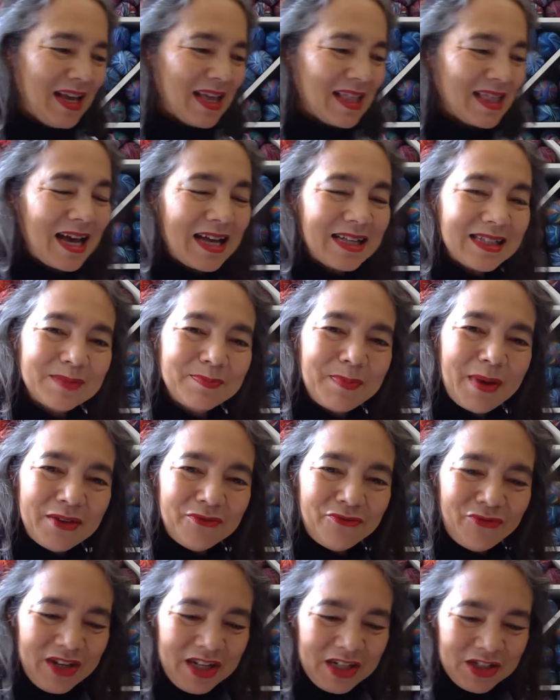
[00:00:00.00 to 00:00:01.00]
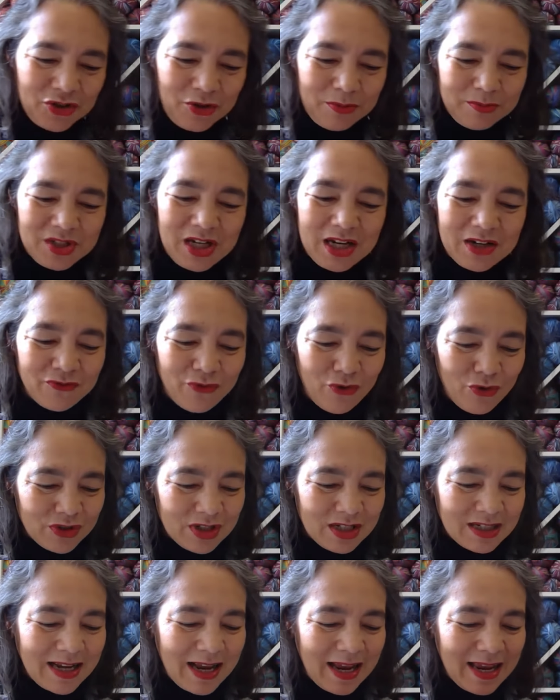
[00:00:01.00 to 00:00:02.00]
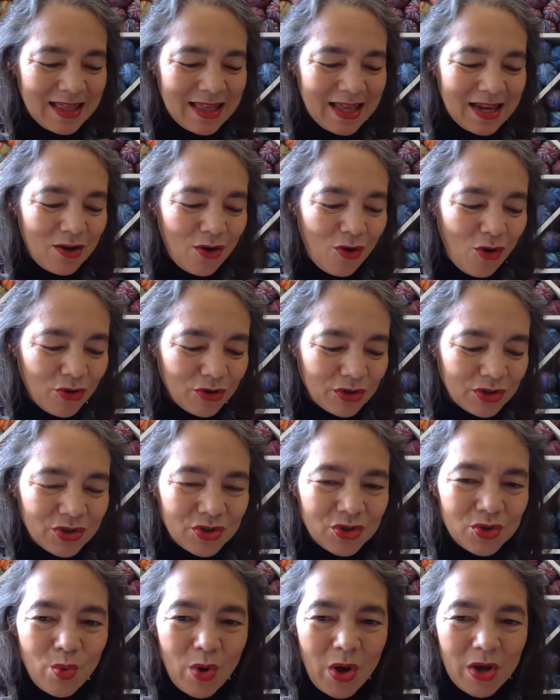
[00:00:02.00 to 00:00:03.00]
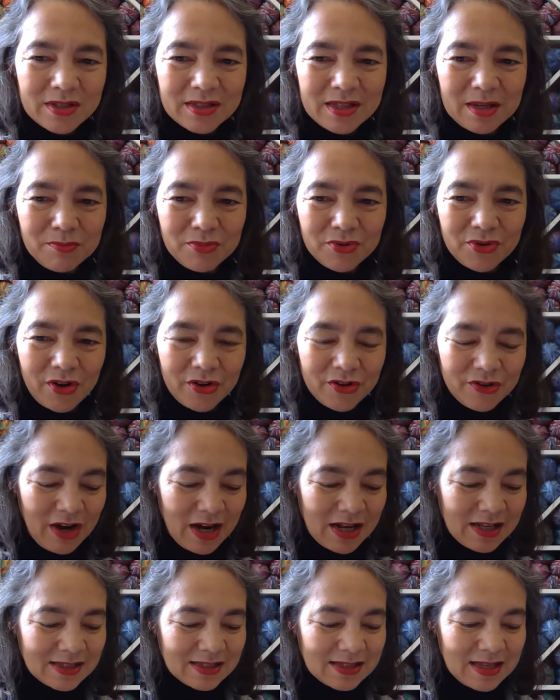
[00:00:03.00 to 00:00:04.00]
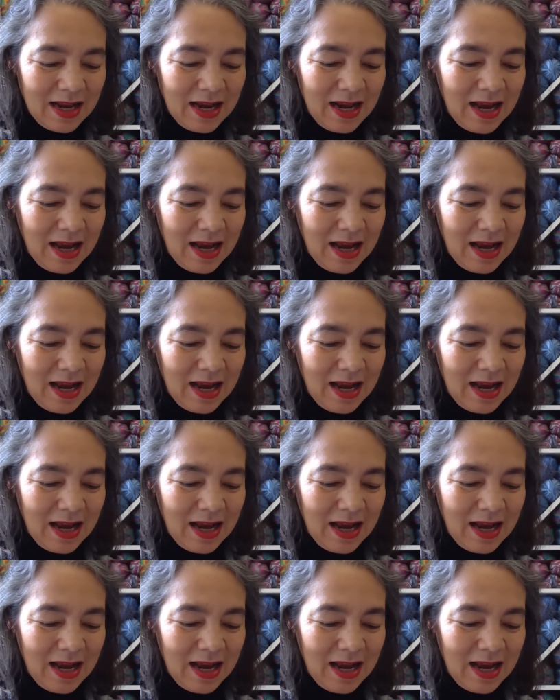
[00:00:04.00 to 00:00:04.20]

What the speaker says: That's my finished object for today. Then on to works in progress.